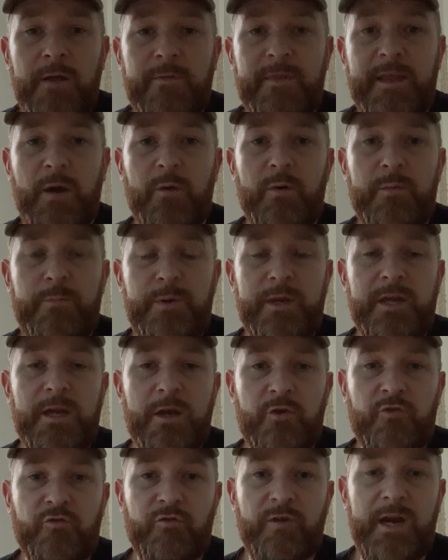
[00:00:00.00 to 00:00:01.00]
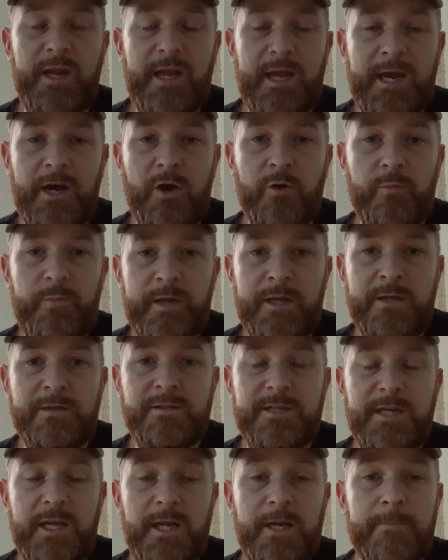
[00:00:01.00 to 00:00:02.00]
that would be a great help
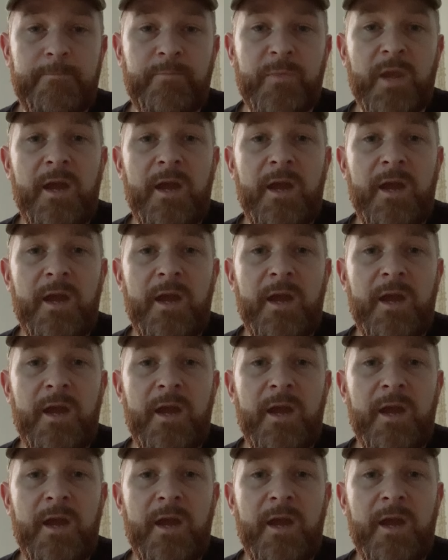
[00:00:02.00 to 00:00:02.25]
indeed.